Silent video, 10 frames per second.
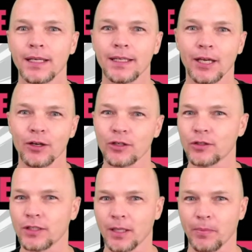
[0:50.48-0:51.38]

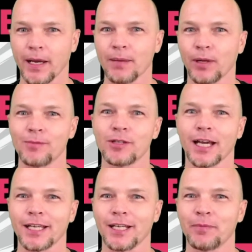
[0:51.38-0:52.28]
characters in the Bible. I'm
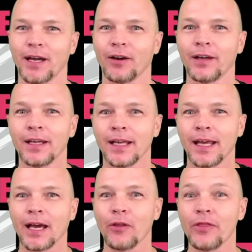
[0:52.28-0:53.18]
talking about
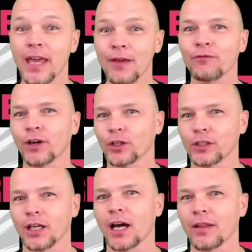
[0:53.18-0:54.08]
how they followed the
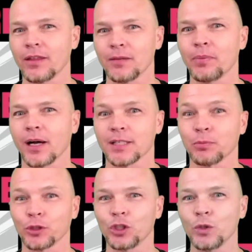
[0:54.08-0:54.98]
God of the impossible
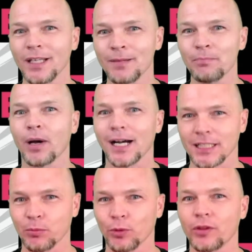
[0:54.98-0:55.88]
to do
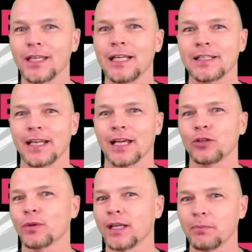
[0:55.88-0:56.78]
impossible things and had
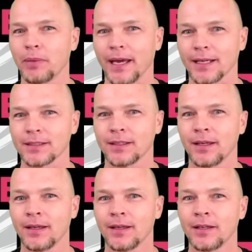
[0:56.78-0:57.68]
great impacts.
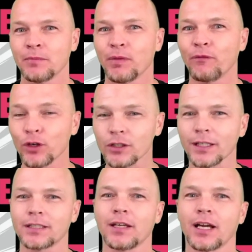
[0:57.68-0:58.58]
But first,
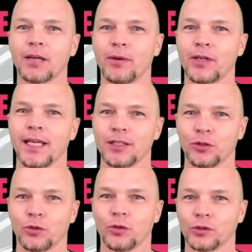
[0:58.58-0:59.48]
let's talk about
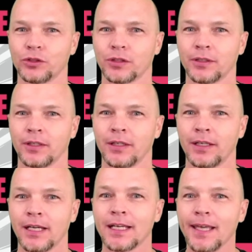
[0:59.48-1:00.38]
cancel culture.
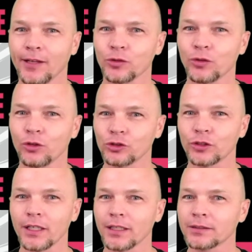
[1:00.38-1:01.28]
Cancel culture
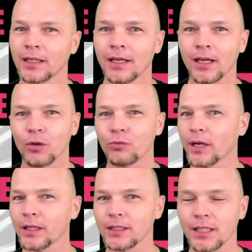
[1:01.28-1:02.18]
is a
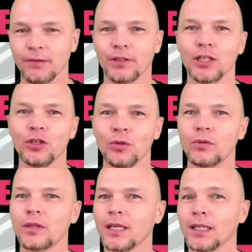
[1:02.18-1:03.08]
relatively new
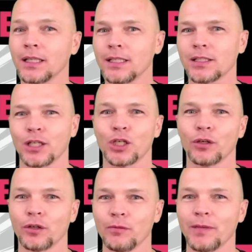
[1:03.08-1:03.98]
thing, at least the term and